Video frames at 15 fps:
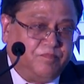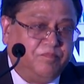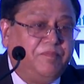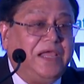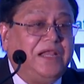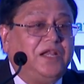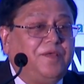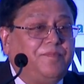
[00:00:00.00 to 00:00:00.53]

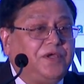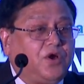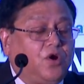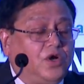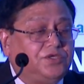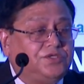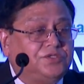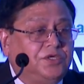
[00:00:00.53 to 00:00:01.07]
mainly
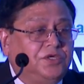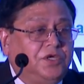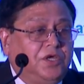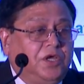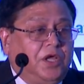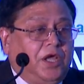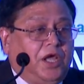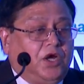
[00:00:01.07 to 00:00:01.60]
because
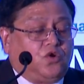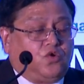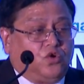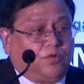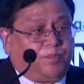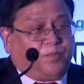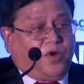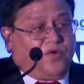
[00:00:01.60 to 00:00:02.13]
a
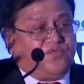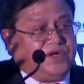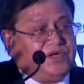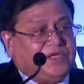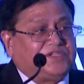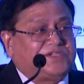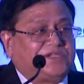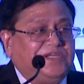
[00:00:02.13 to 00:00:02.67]
group of
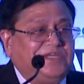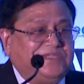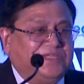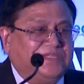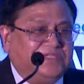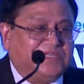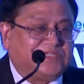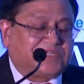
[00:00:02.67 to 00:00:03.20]
industries
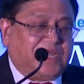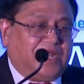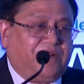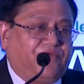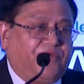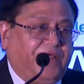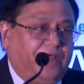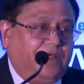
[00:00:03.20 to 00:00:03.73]
in this
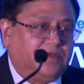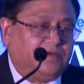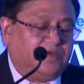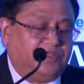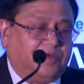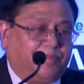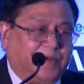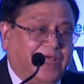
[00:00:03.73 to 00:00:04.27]
country,
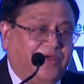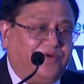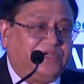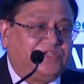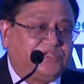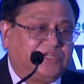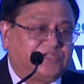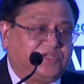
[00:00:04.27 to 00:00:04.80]
in the private
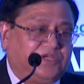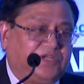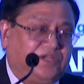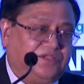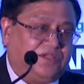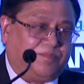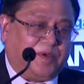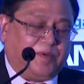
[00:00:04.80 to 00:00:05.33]
sector,
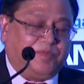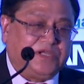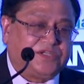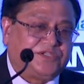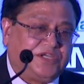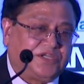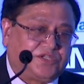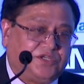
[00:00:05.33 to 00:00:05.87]
in the public
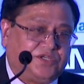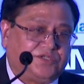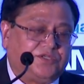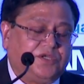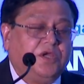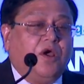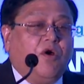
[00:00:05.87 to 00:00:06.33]
sectors,